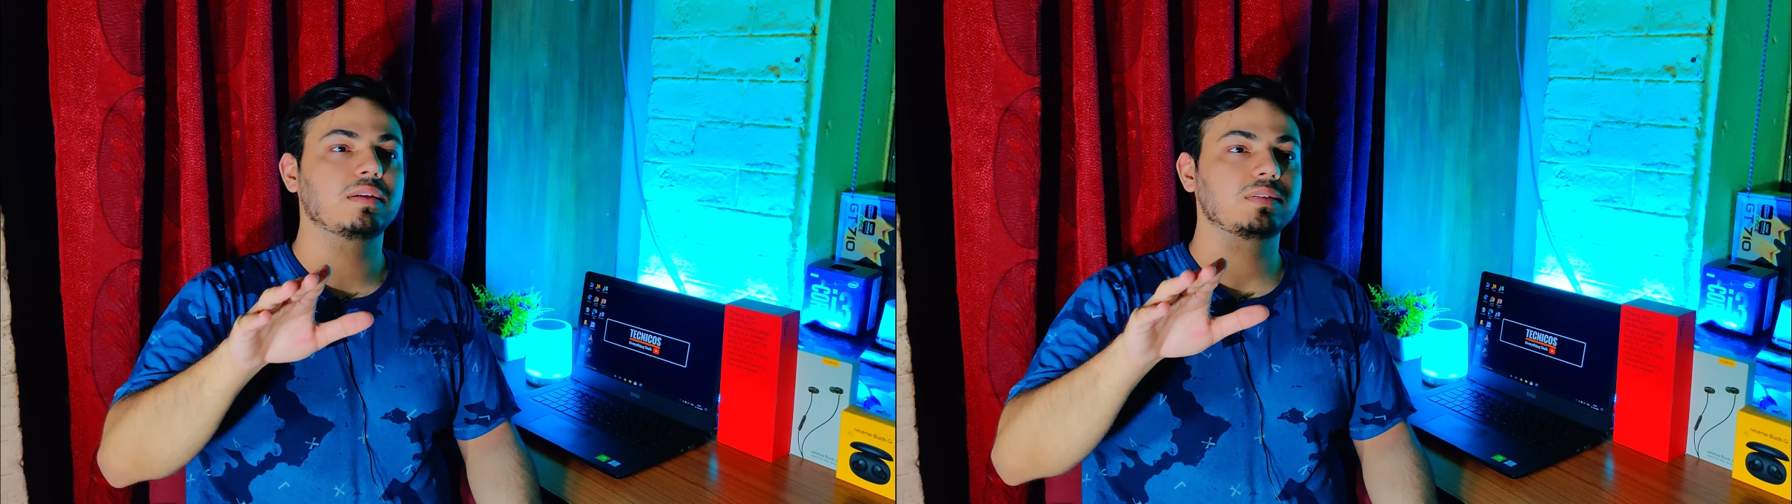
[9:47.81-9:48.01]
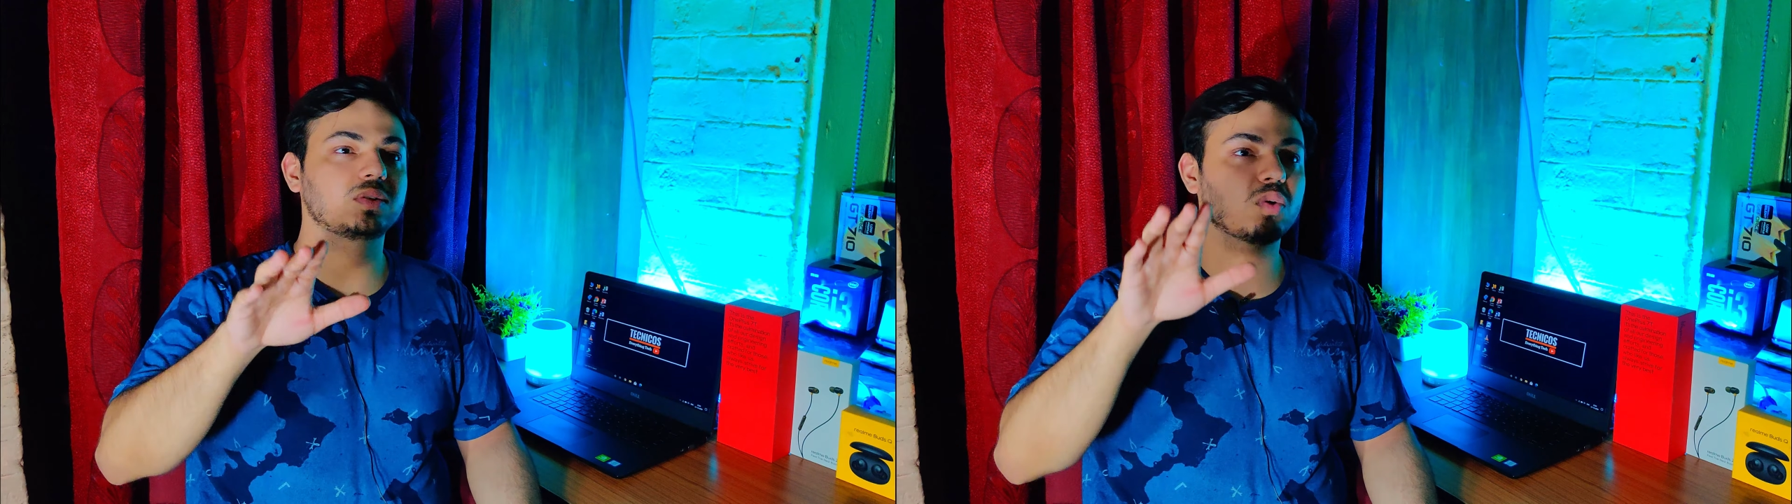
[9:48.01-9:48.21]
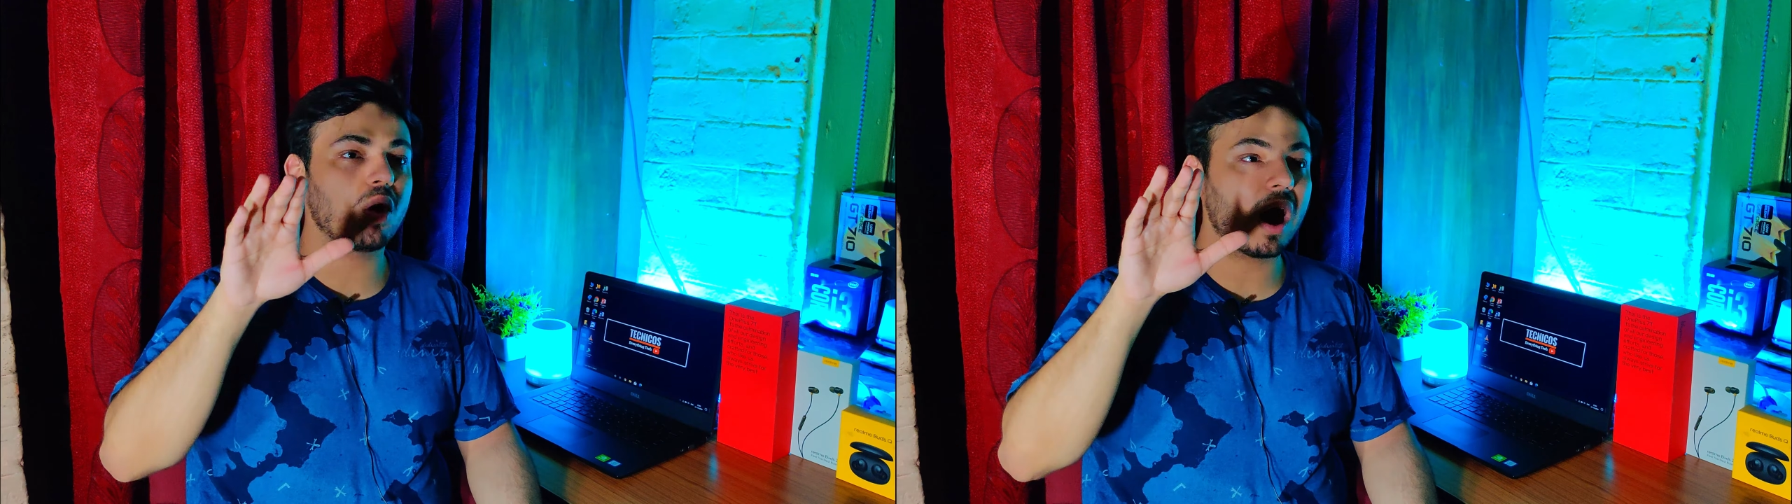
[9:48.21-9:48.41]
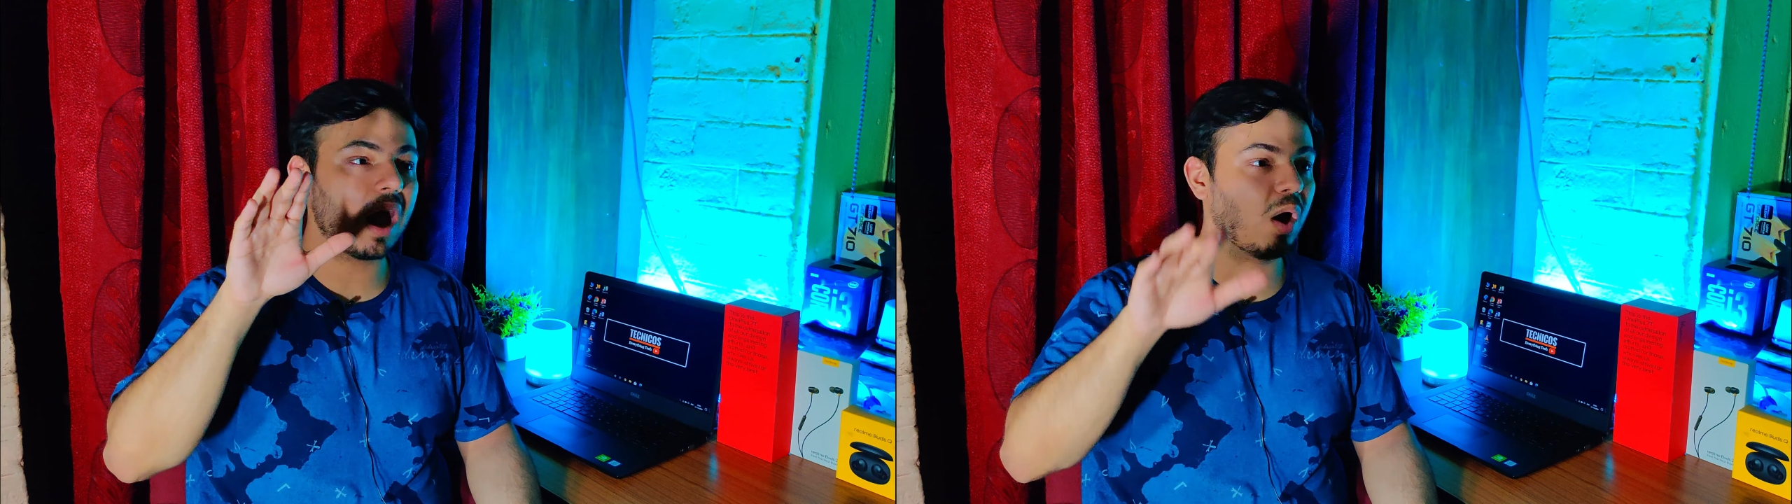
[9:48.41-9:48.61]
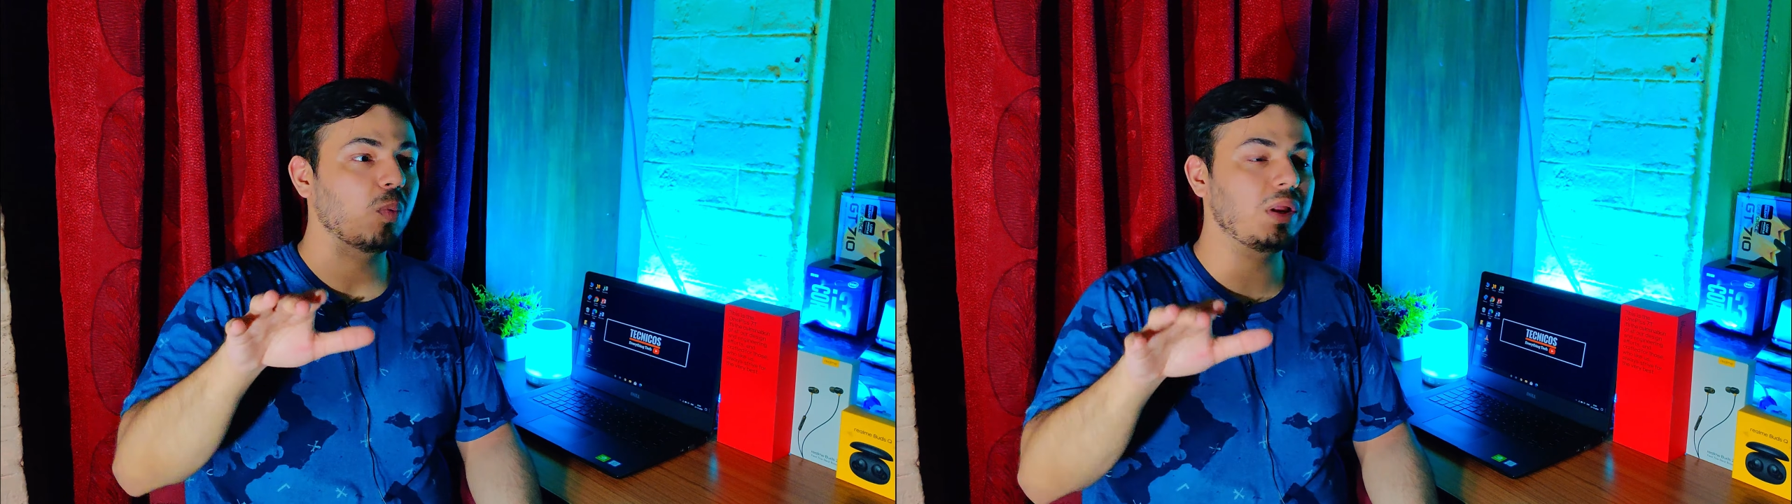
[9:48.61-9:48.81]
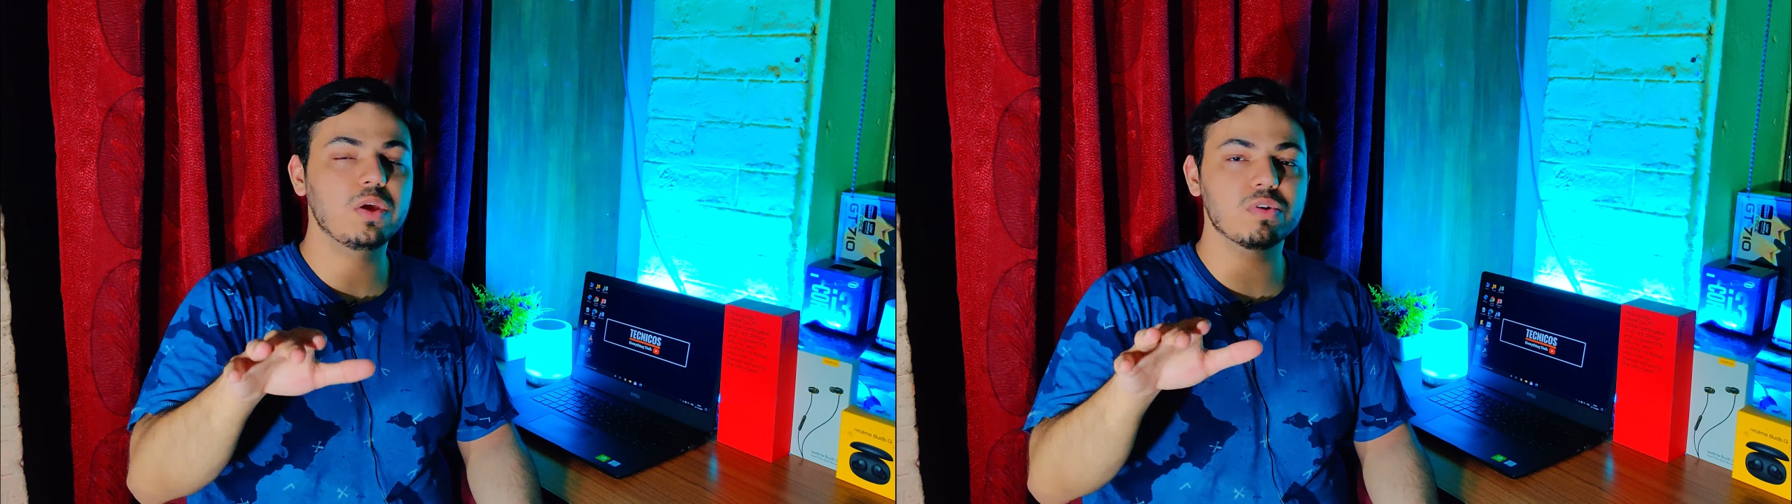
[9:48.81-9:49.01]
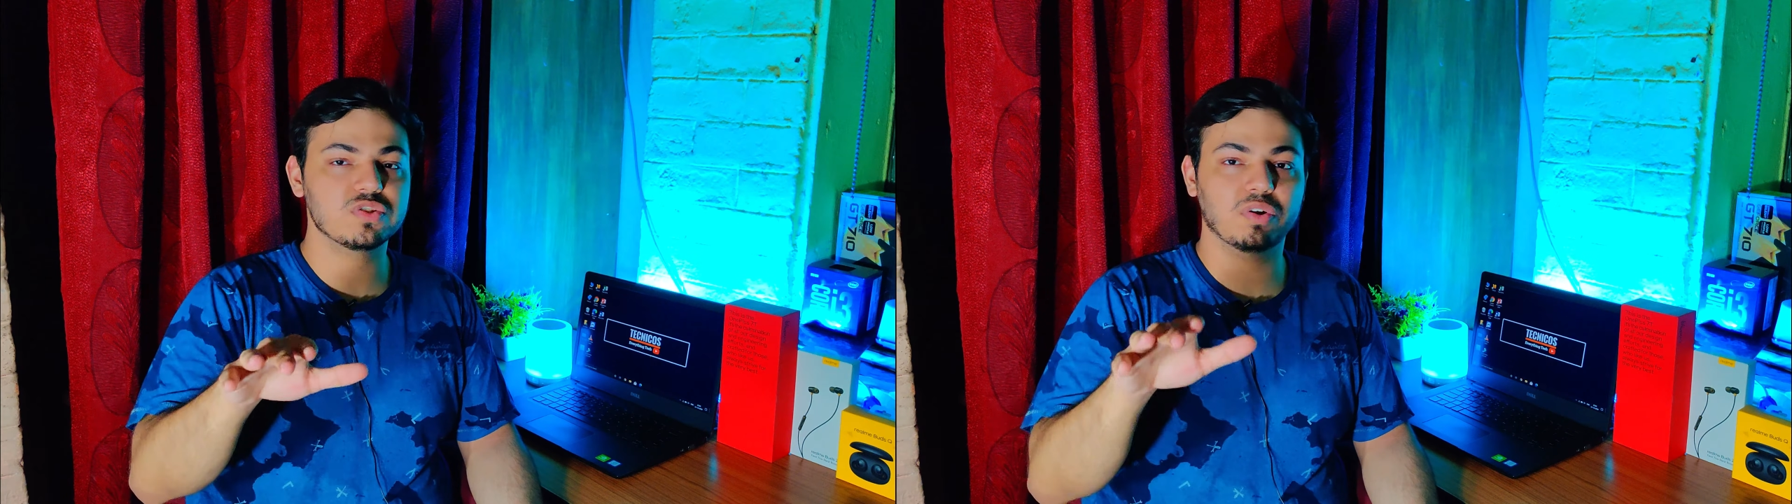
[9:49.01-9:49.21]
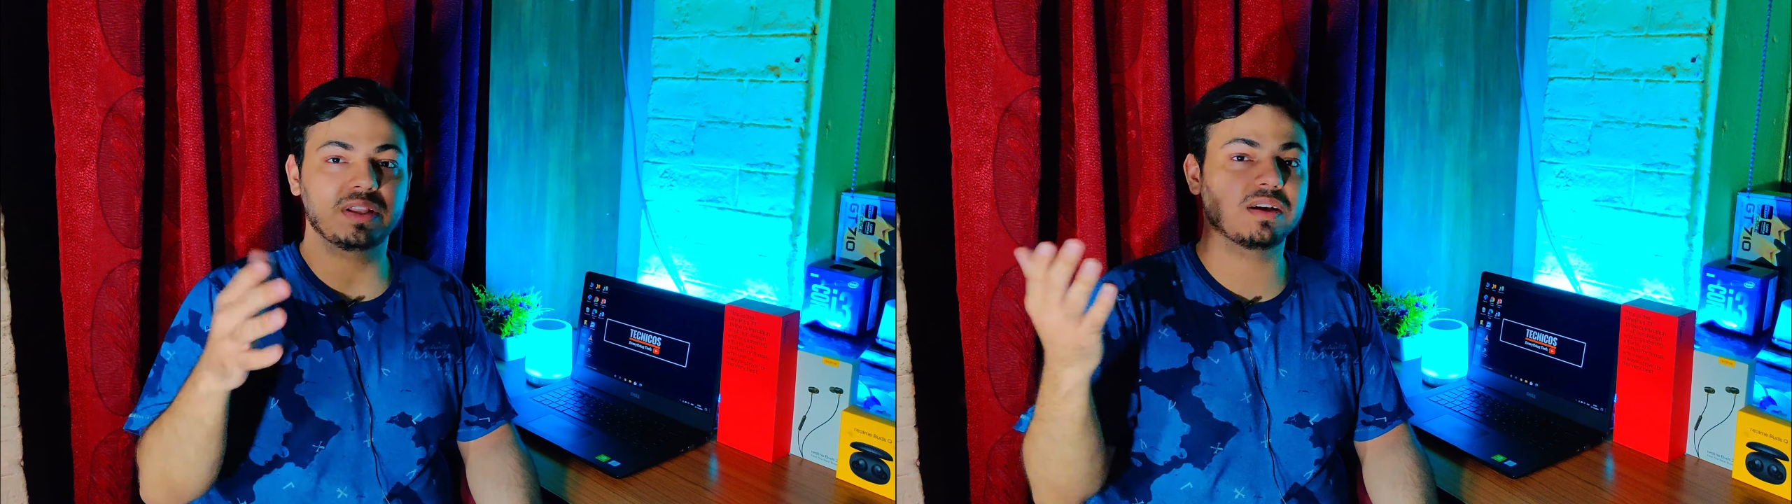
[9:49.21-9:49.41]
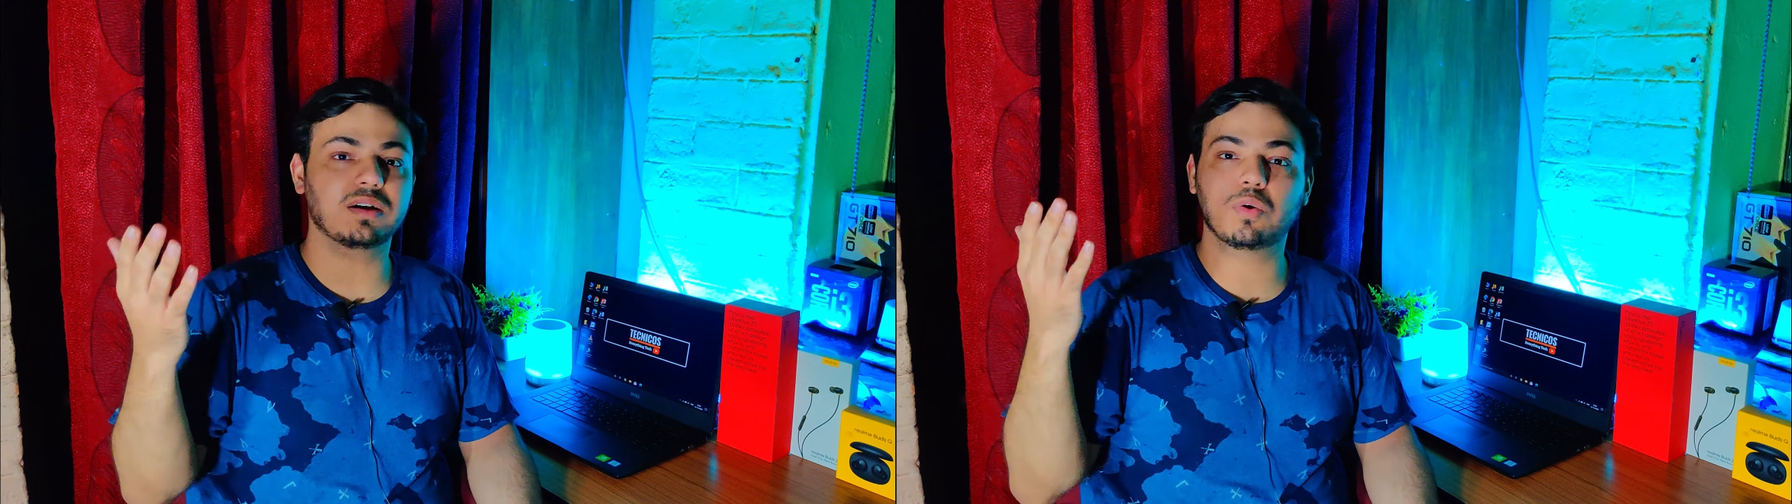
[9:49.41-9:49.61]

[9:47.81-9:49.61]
So how will you enjoy the